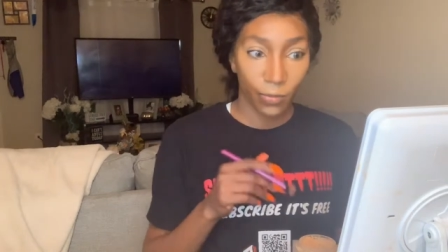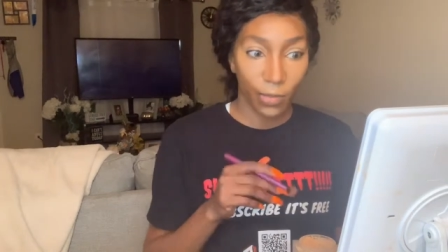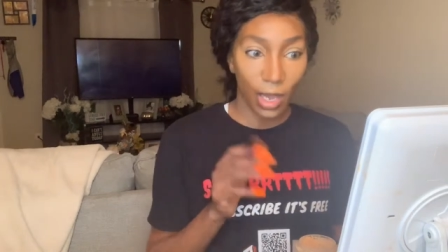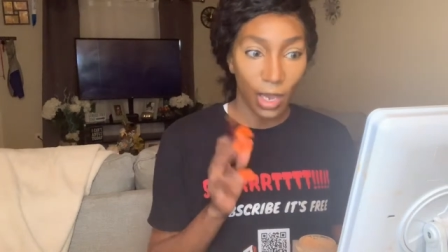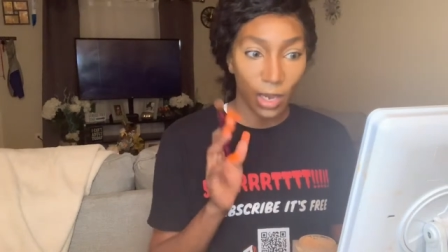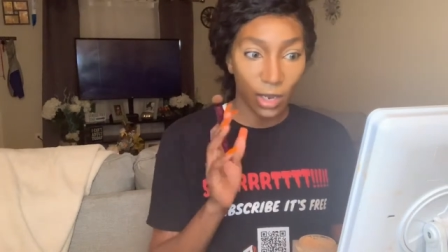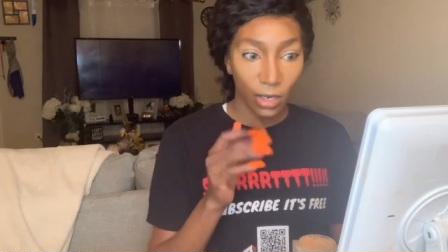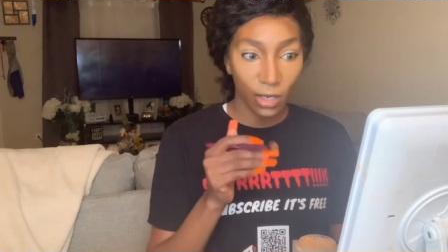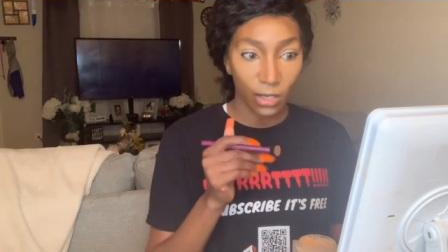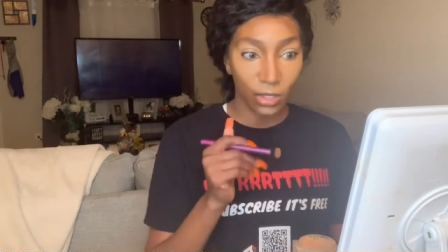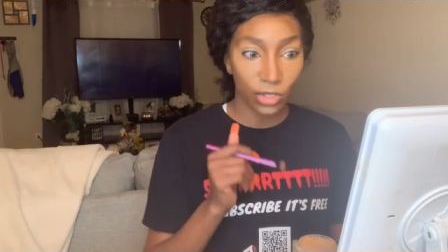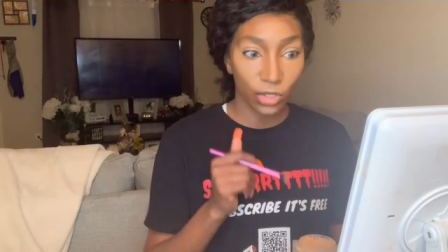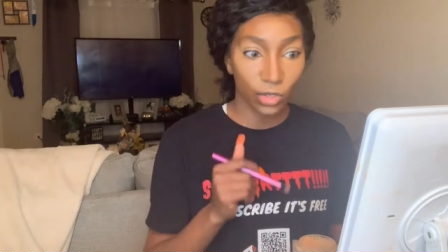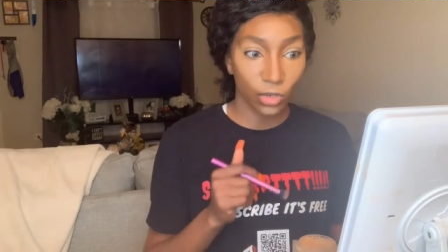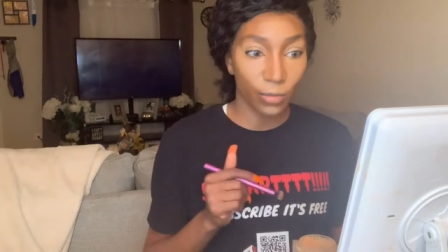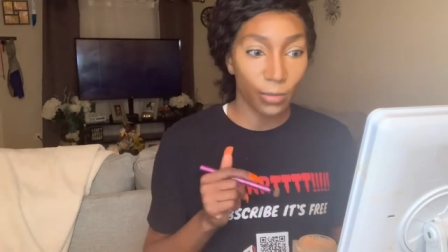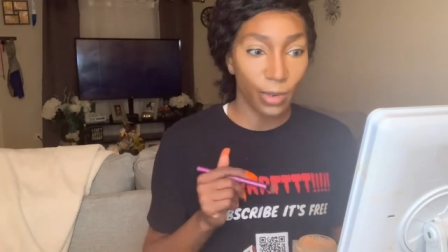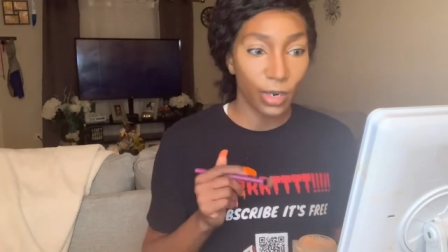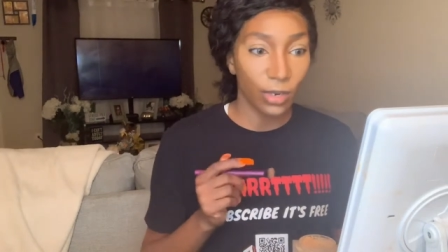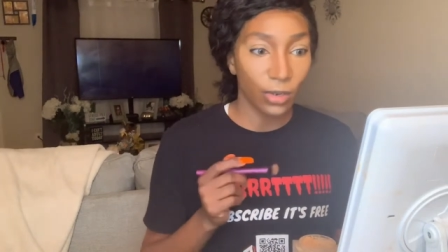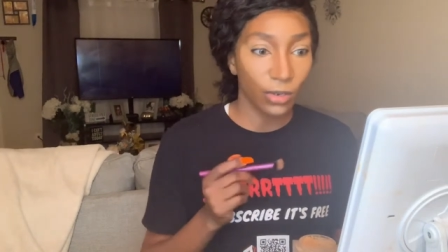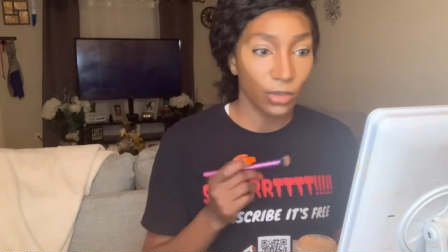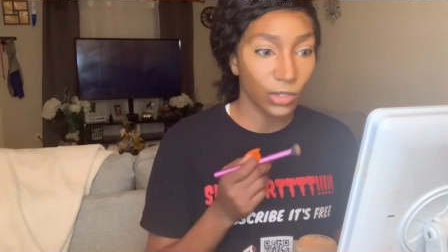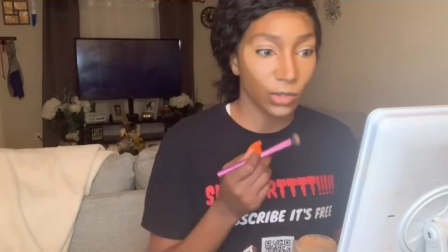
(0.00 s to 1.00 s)
I contour
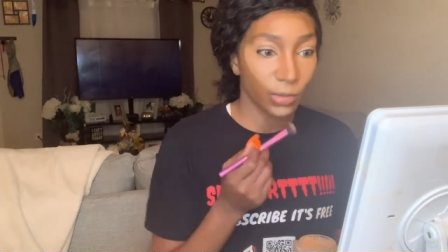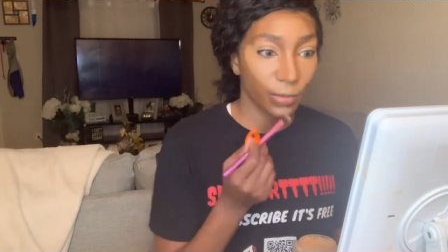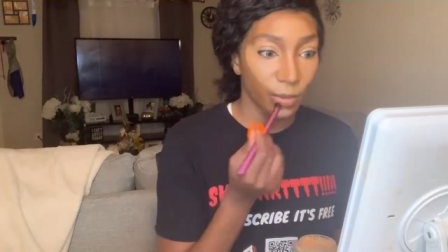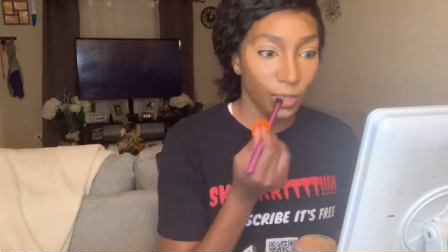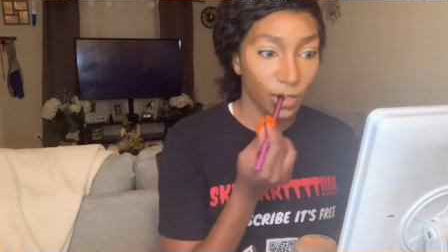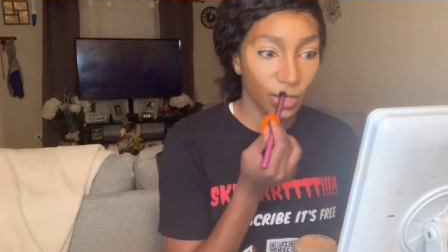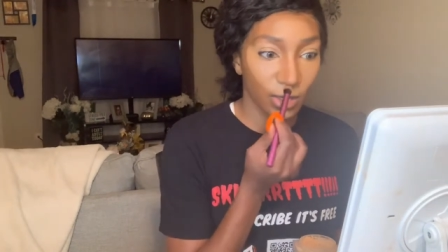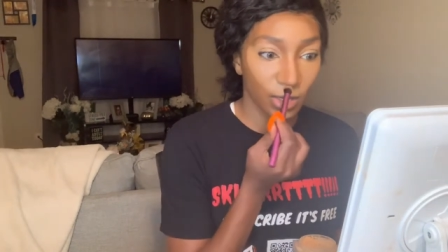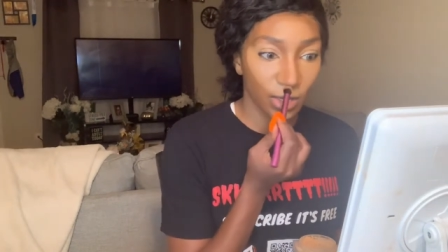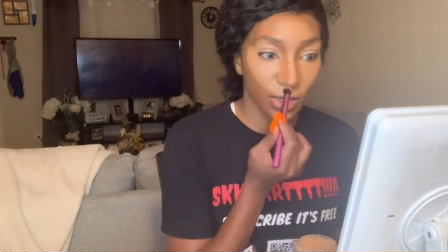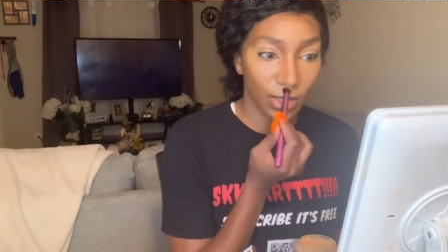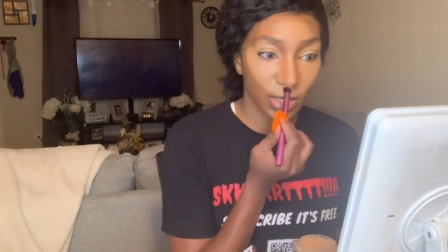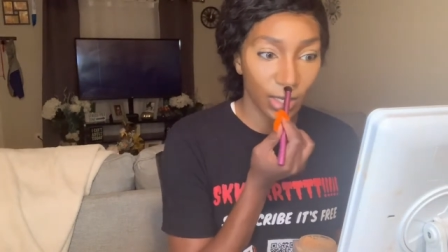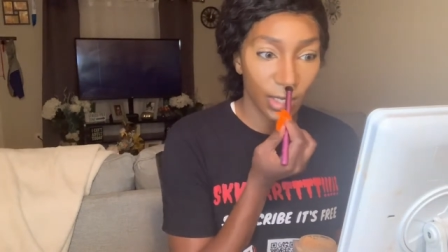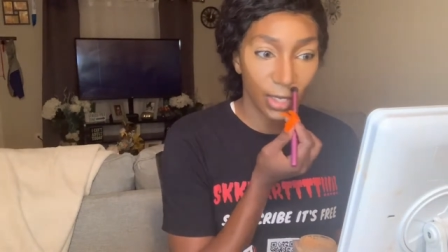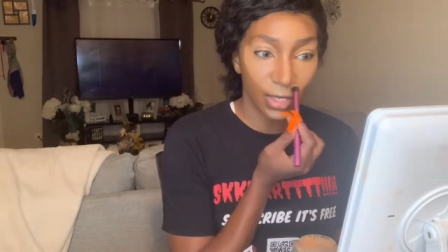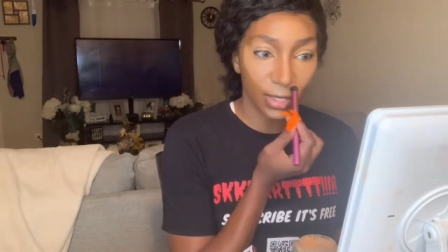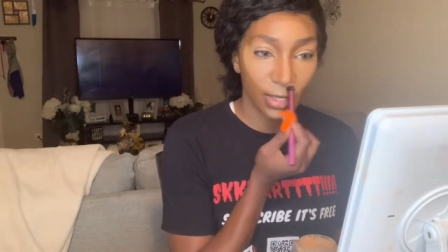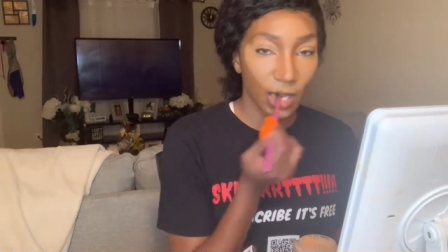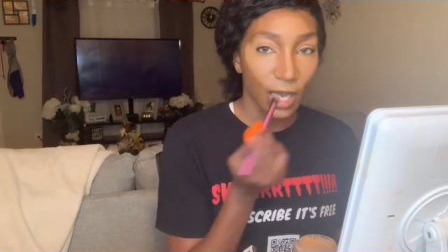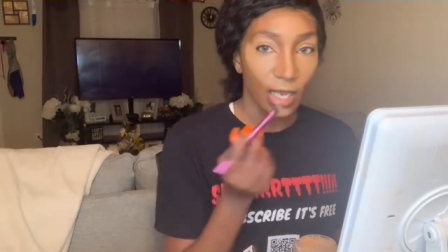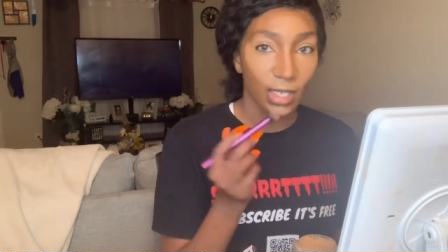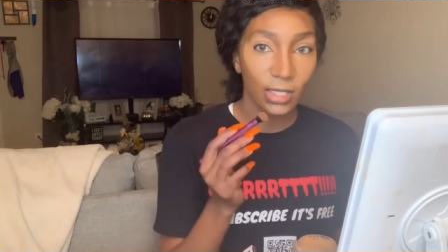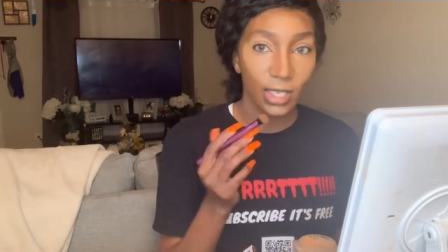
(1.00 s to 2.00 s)
my nose with bronzer. See,
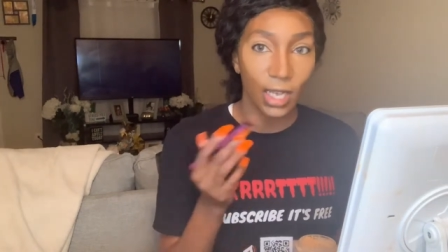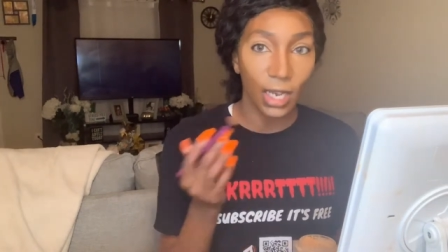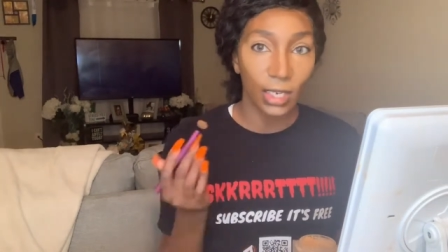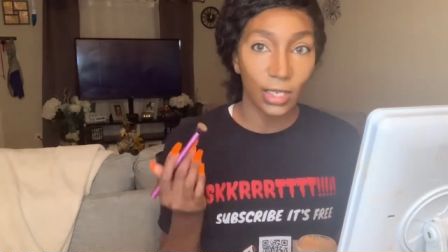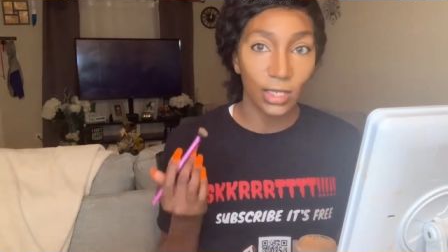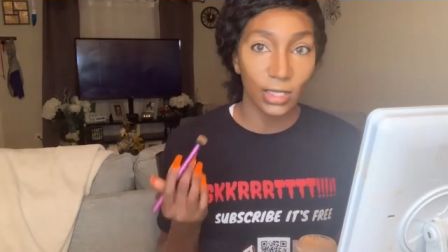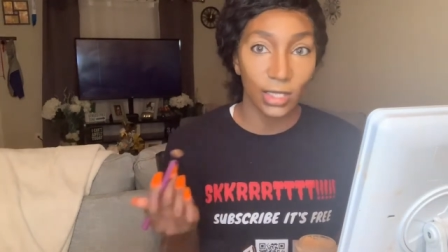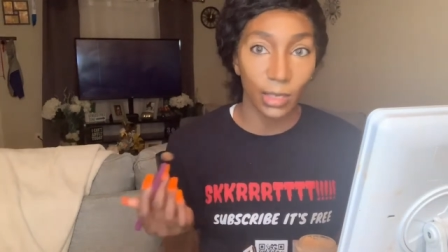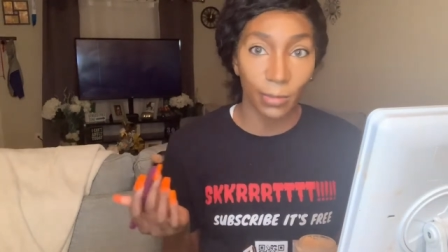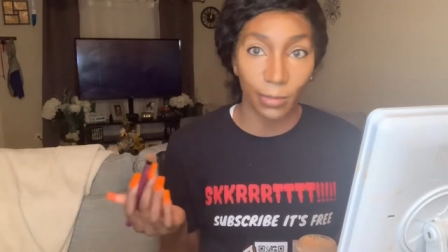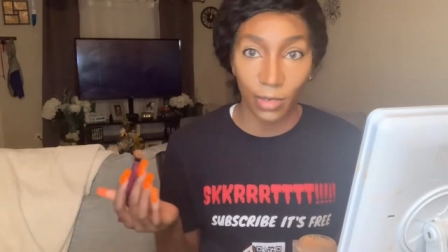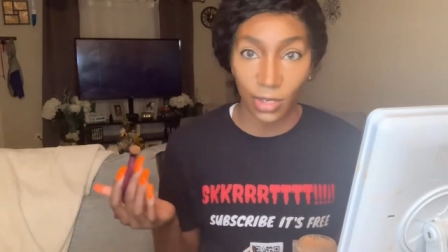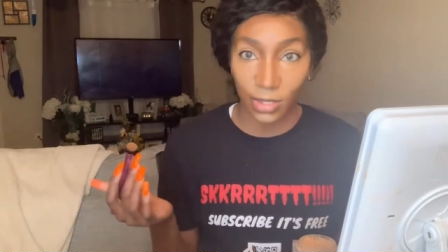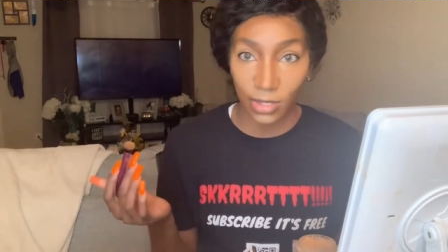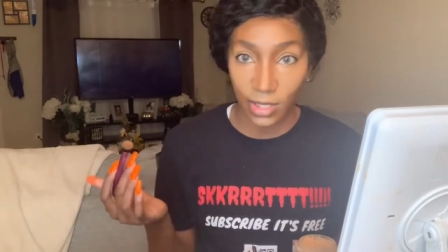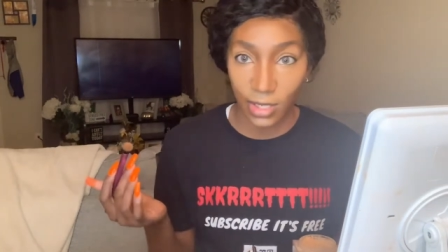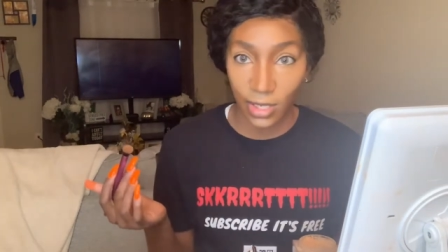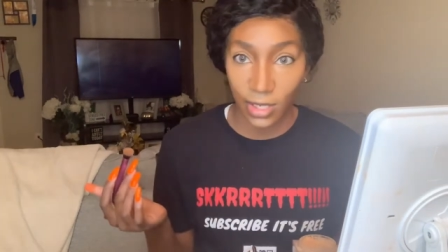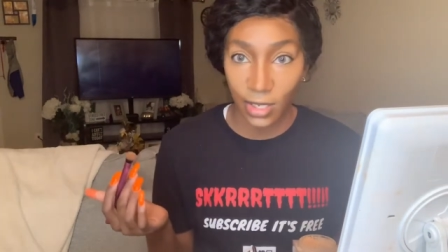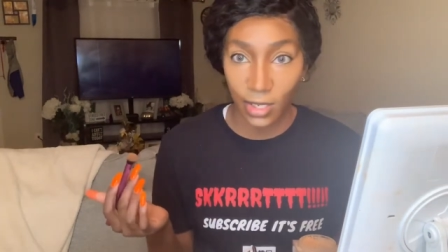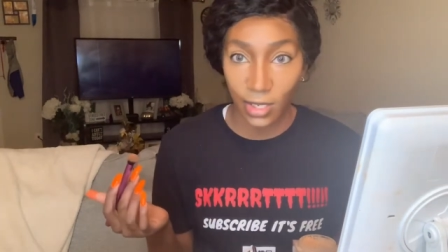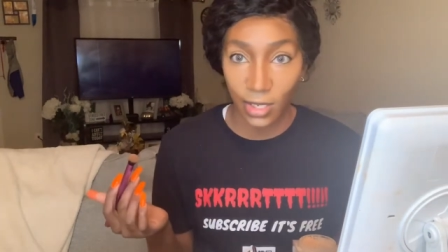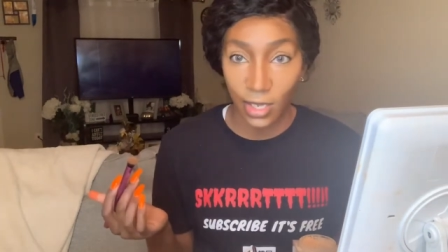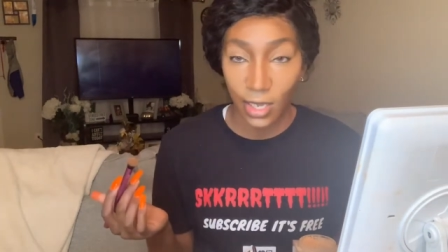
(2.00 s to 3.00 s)
y'all see how good that bronzer
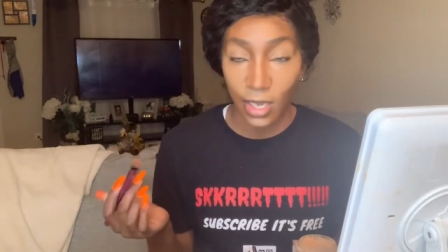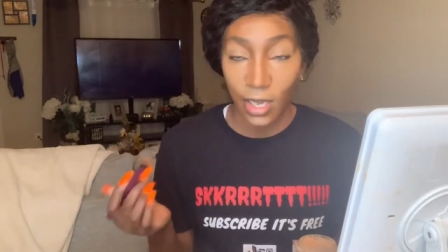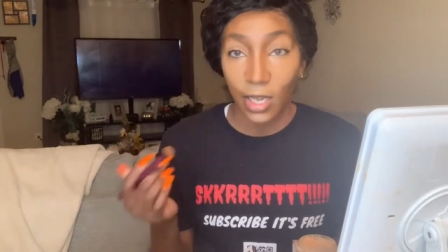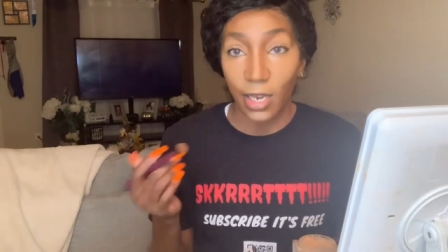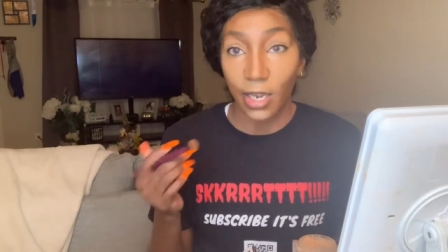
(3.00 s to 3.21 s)
did?